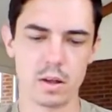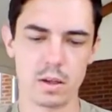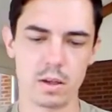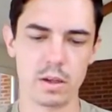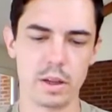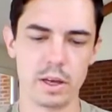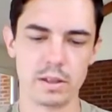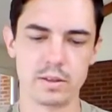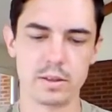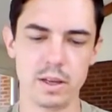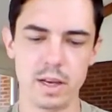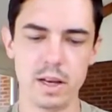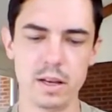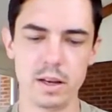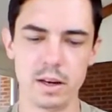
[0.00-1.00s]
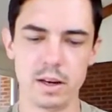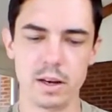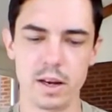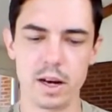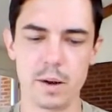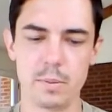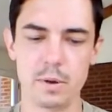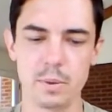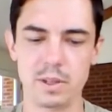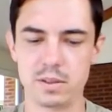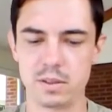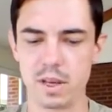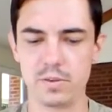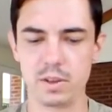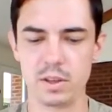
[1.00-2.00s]
let's eat it. And I'm going to be
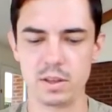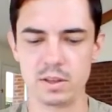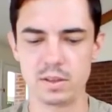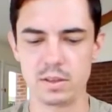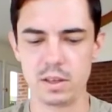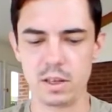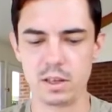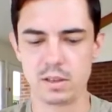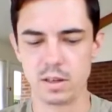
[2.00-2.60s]
saving these seeds,